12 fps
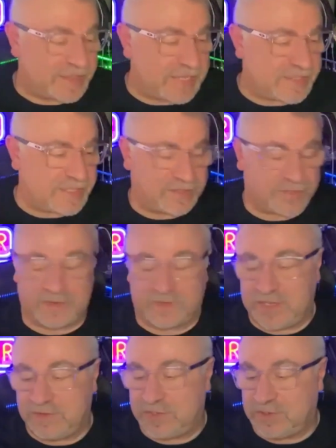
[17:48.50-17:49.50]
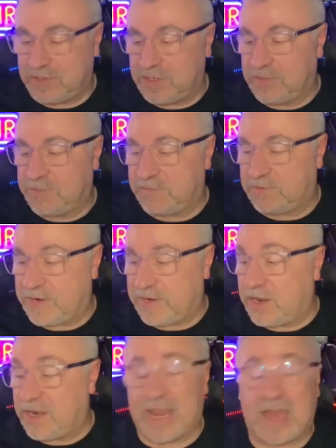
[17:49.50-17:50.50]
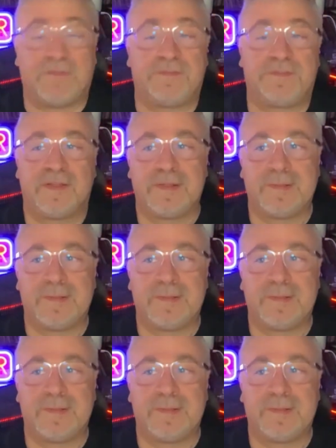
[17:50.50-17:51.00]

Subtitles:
that just sort of gives you a little bit of a run. And I love